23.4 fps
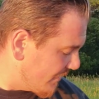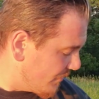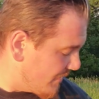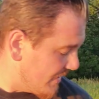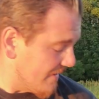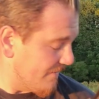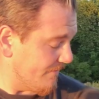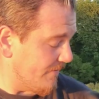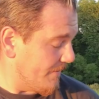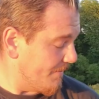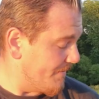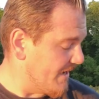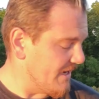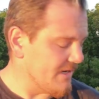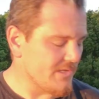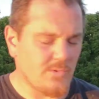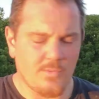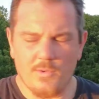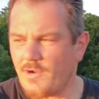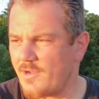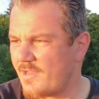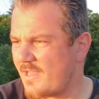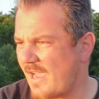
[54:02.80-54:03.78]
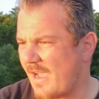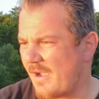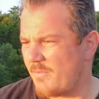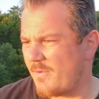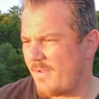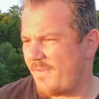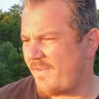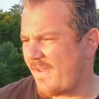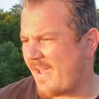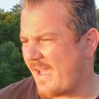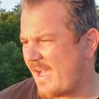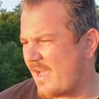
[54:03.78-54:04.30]
that we have the bugs worked out,
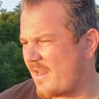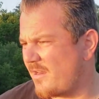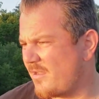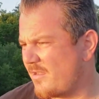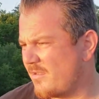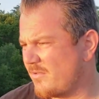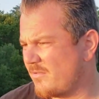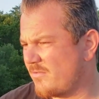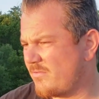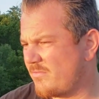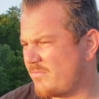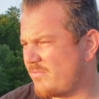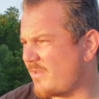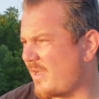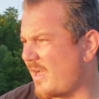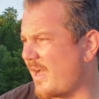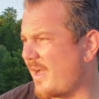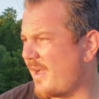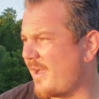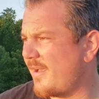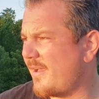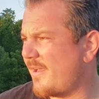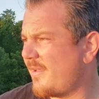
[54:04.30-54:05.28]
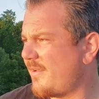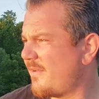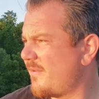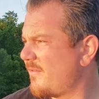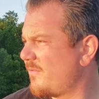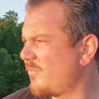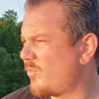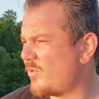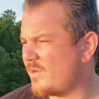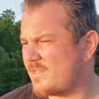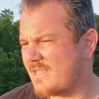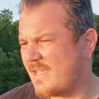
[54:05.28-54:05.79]
we've had, uh,
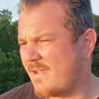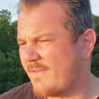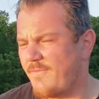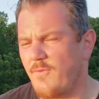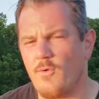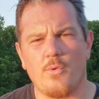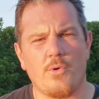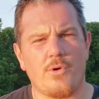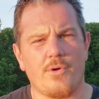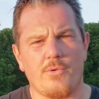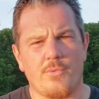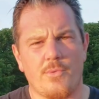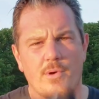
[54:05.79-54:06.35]
what is that, four in